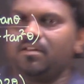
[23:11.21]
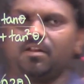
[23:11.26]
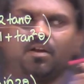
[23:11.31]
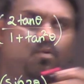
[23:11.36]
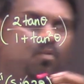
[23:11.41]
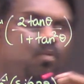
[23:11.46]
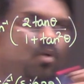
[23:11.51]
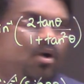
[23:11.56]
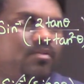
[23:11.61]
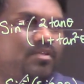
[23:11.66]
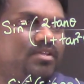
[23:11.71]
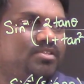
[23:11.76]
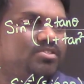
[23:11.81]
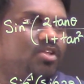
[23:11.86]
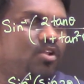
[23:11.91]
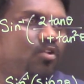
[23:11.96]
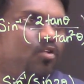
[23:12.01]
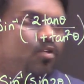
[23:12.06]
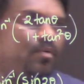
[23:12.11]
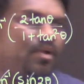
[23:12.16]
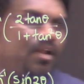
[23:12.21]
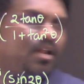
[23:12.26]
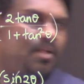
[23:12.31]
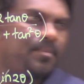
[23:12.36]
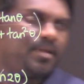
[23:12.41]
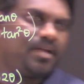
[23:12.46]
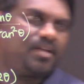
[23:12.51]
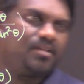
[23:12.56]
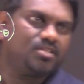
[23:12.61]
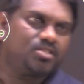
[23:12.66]
Now what is the lower
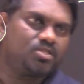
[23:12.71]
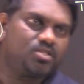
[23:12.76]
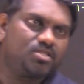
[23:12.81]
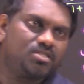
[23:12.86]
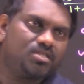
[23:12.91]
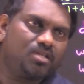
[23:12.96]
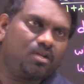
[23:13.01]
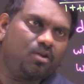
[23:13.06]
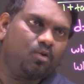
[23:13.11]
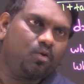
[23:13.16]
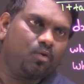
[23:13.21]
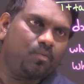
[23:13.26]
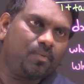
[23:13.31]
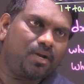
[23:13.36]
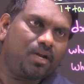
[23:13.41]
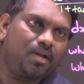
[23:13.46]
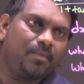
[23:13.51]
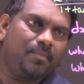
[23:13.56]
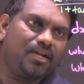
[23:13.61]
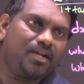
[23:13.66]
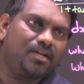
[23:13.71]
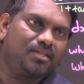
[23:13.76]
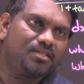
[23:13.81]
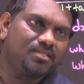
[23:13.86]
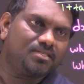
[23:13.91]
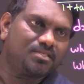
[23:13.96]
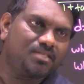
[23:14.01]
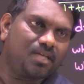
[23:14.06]
limit? This is the lower limit and this